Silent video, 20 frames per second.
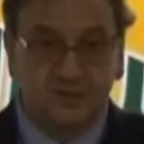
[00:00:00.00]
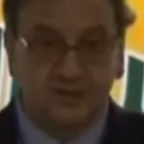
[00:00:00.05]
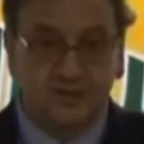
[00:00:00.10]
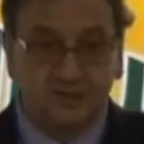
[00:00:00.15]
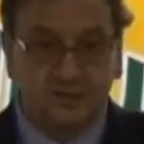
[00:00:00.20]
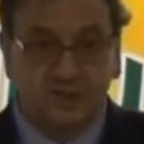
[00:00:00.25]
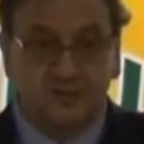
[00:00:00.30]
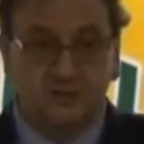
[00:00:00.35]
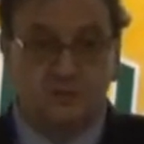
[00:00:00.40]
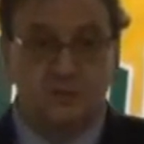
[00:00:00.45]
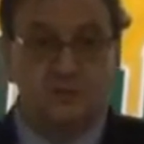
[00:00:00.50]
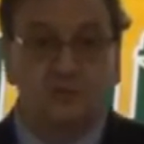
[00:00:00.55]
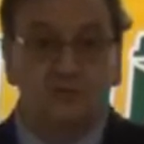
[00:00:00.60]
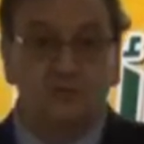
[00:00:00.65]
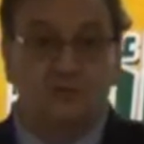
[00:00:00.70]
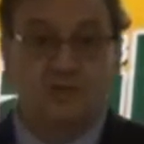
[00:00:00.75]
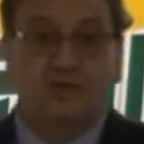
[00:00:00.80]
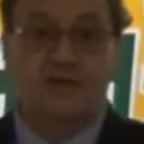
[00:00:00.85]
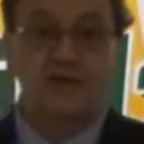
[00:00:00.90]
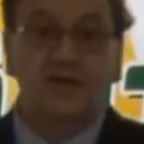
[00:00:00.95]
They are all
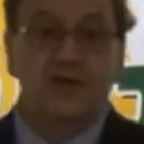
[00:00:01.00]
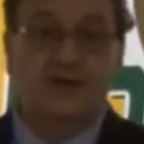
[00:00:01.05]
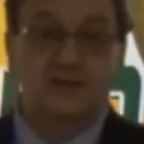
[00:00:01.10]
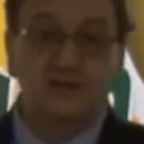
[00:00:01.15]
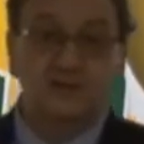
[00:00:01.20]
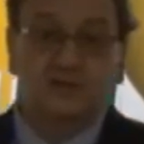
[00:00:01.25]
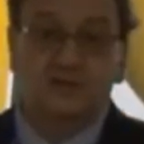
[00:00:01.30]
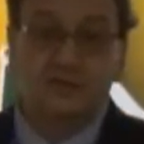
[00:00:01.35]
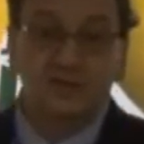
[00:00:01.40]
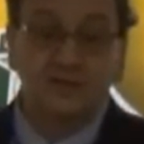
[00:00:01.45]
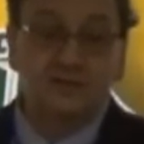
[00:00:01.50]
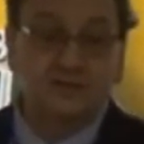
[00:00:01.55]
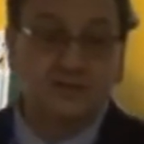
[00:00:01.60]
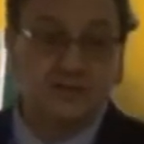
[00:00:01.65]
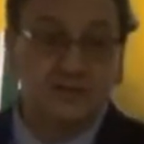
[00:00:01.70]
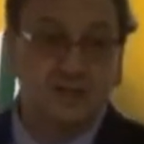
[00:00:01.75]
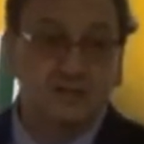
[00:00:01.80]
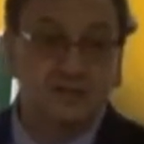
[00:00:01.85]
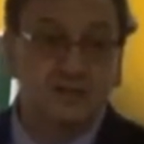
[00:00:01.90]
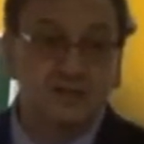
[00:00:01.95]
very active against
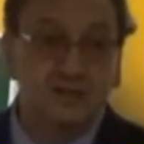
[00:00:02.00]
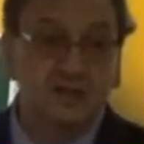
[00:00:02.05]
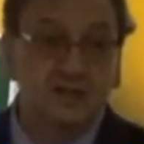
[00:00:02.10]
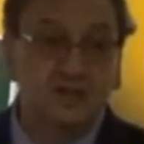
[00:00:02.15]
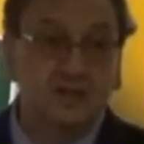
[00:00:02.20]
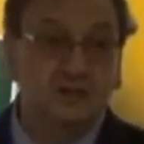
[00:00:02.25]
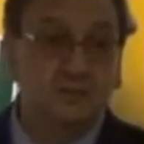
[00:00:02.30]
candida,